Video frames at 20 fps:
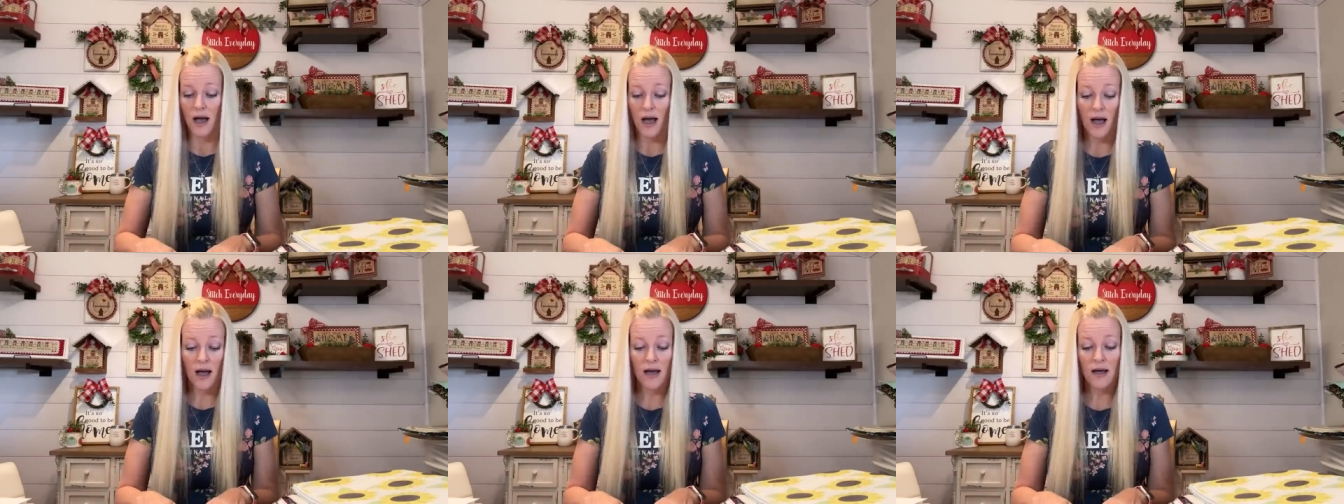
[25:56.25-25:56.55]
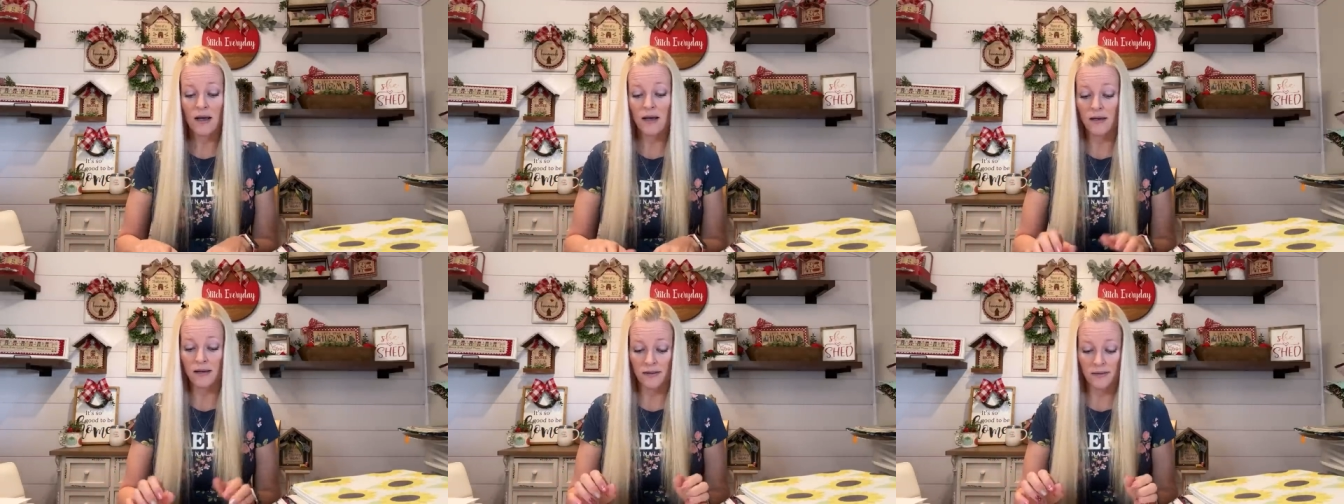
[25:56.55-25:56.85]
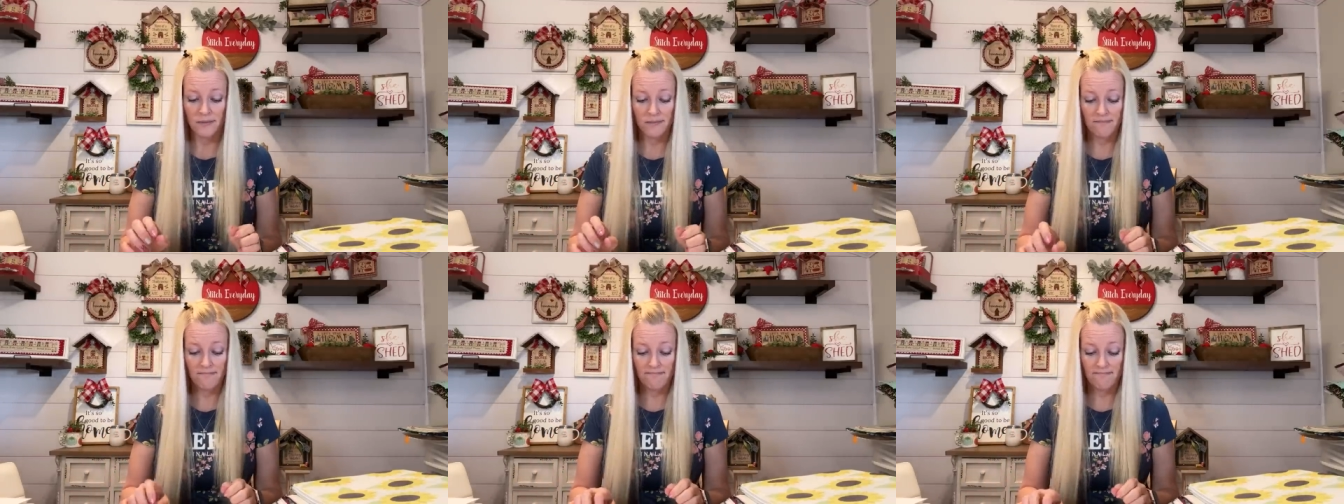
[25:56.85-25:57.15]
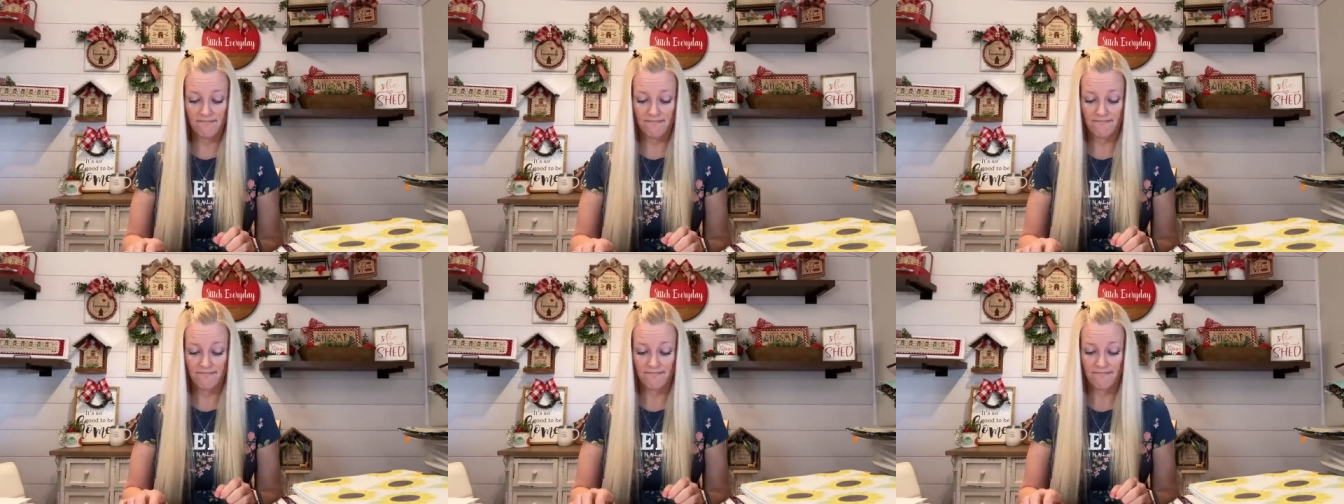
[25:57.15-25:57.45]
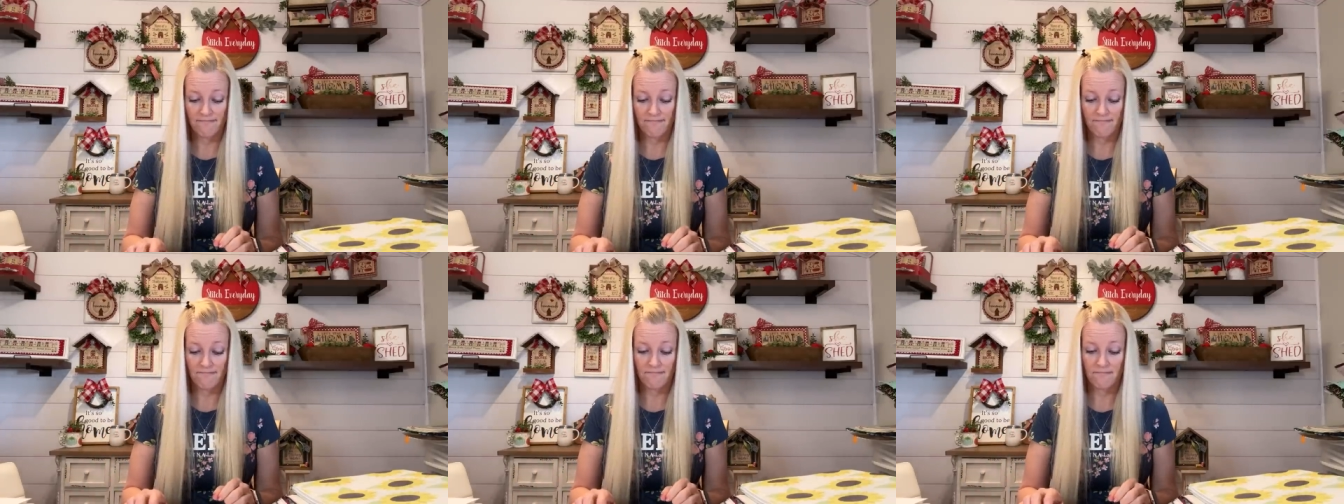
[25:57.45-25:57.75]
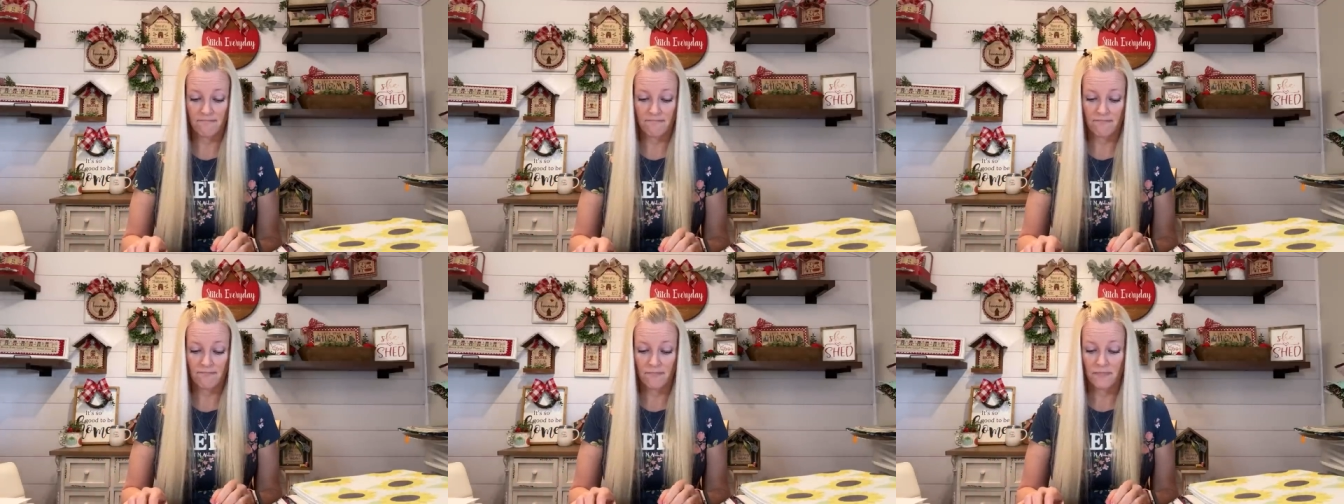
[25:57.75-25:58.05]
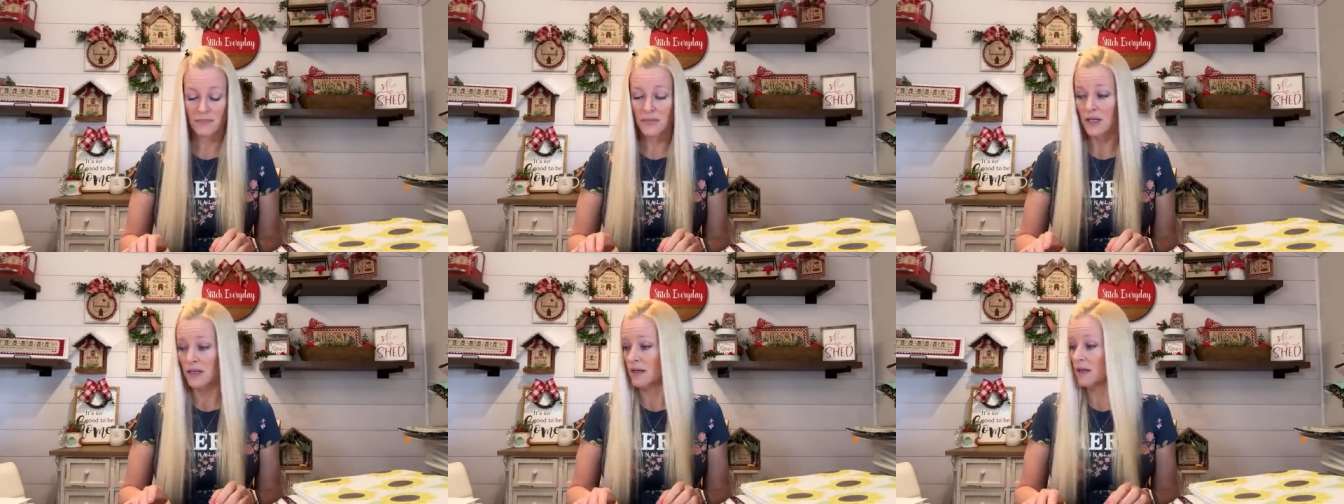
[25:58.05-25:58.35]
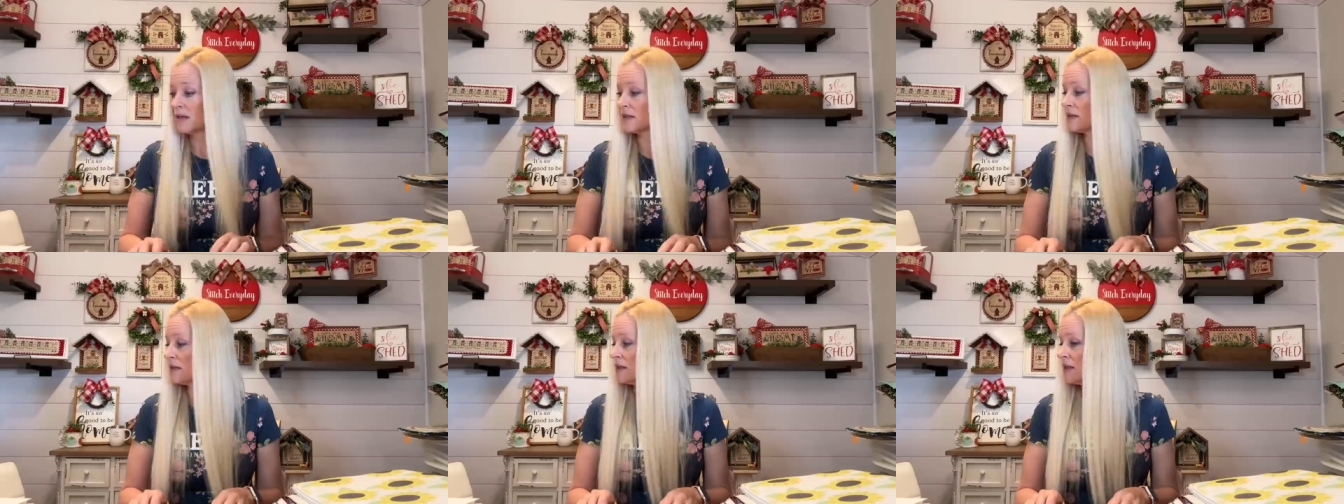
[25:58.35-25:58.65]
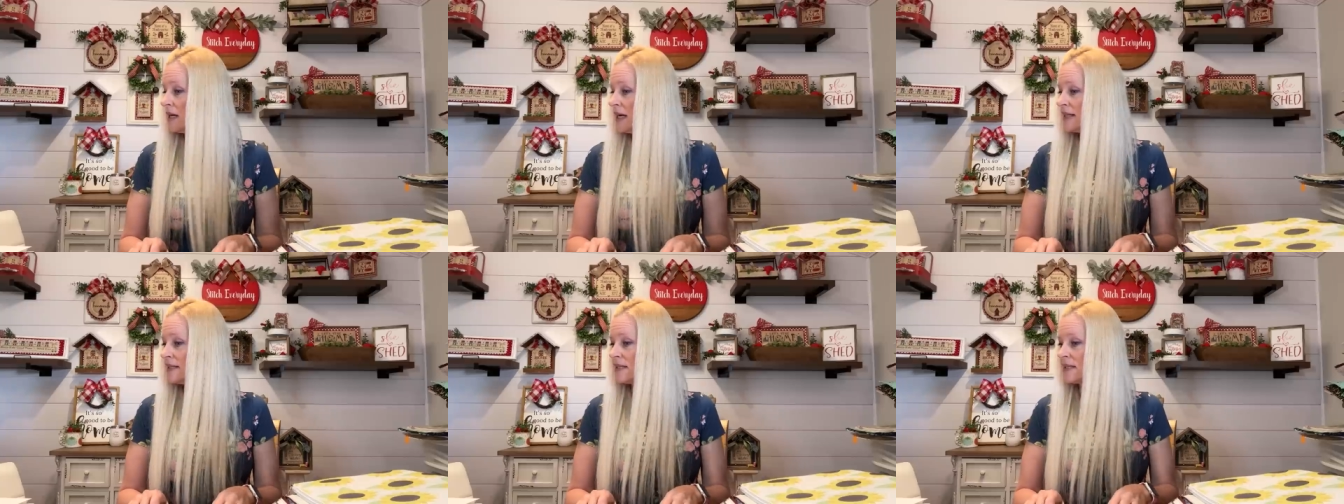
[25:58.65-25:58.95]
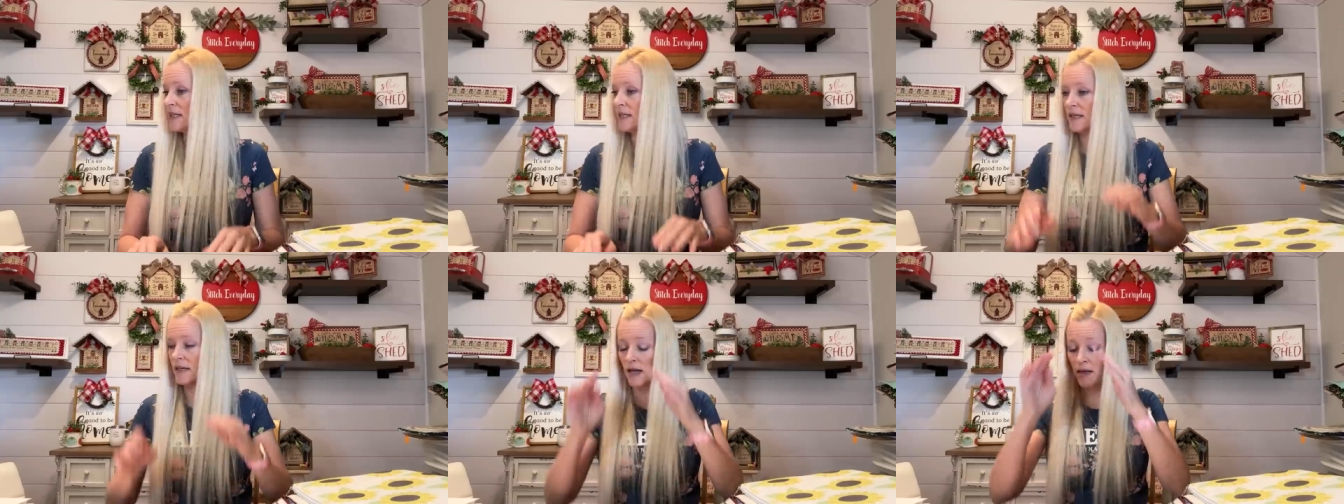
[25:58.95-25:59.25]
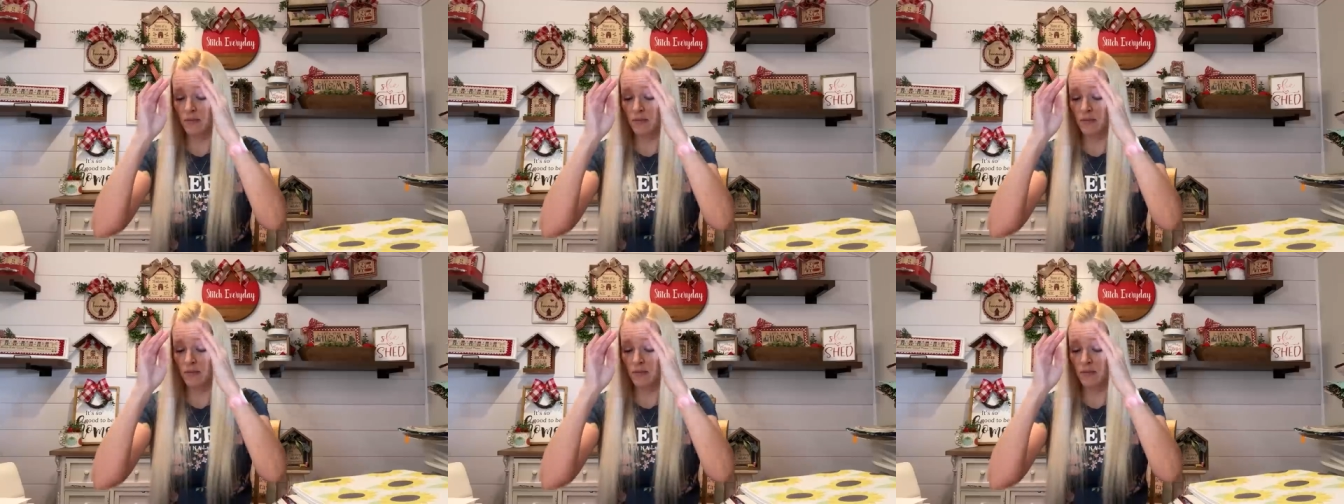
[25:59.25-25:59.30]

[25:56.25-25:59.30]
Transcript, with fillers: Um, let's get,